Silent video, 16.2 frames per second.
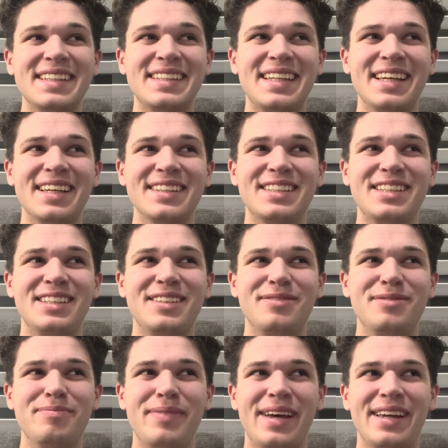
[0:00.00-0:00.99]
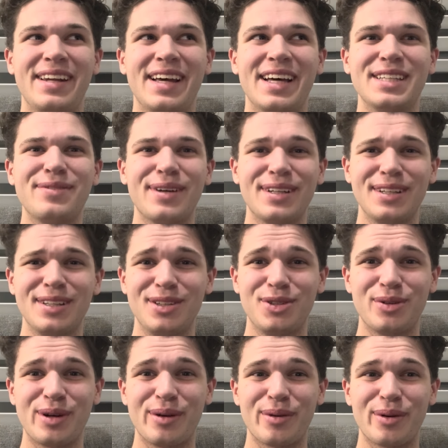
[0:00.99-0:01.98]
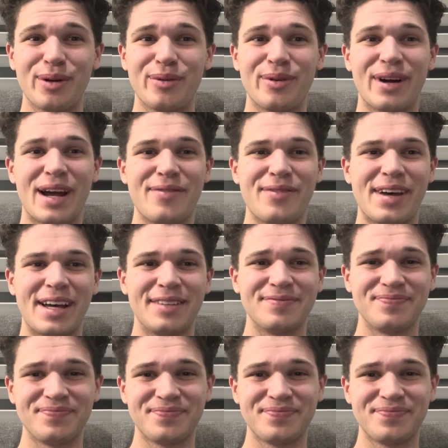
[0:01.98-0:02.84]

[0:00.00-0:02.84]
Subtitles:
salesman, especially in the jewelry world where I'm at,